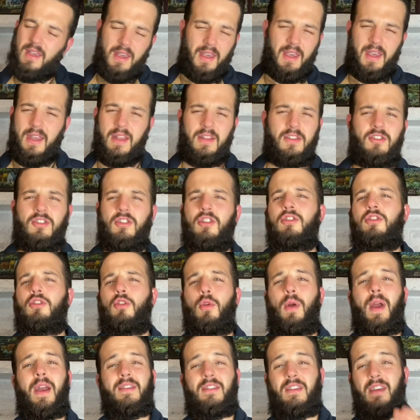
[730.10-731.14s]
It's just
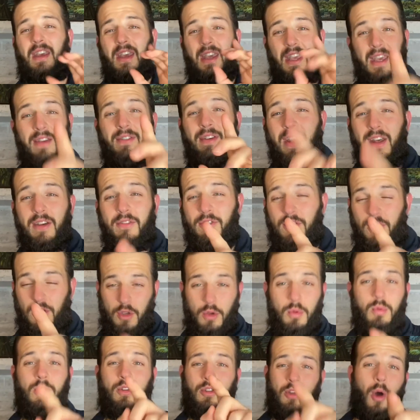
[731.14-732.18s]
crazy. Even if
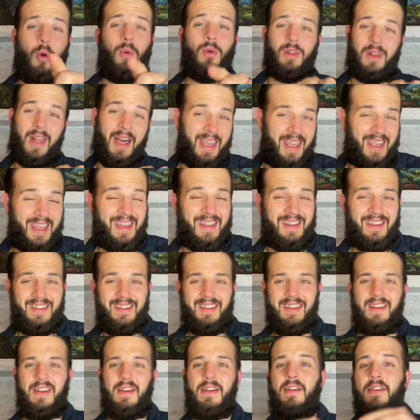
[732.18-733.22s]
you don't like it,
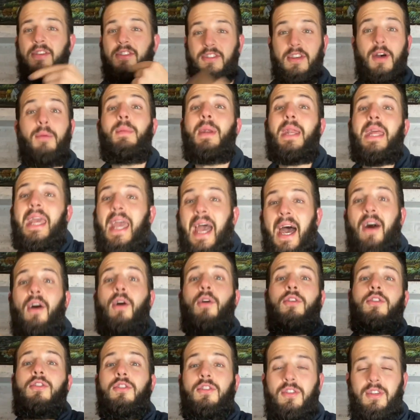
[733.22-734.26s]
somebody
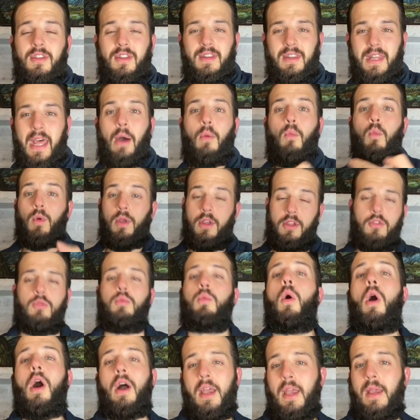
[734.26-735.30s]
else that is
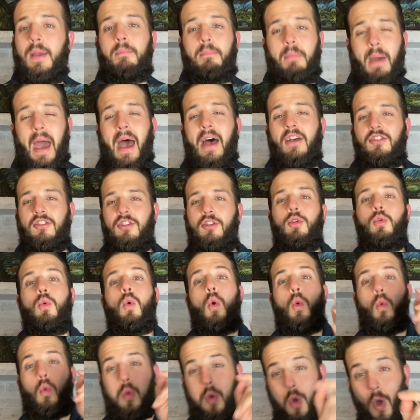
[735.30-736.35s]
walking past you
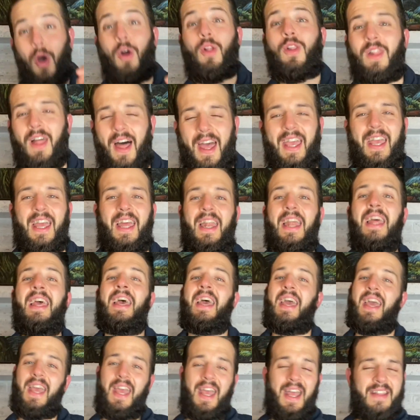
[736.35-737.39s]
will like it.
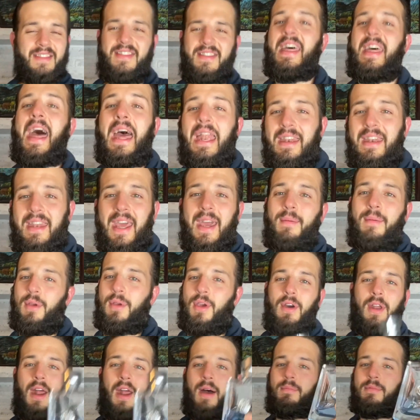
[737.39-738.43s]
It's that damn
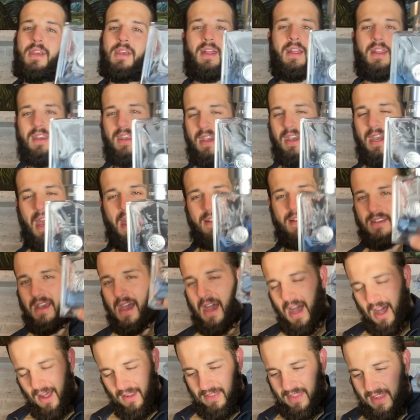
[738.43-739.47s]
good, I'm telling you guys.
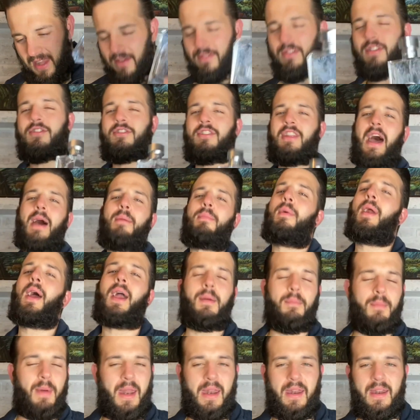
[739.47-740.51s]
I'll never stop
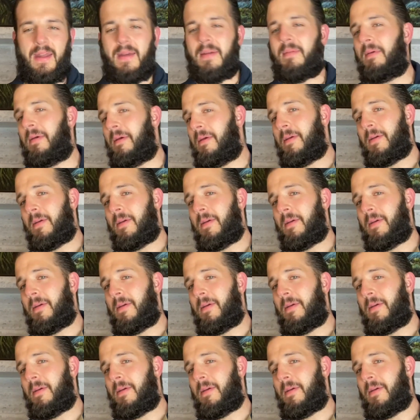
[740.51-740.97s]
recommending it.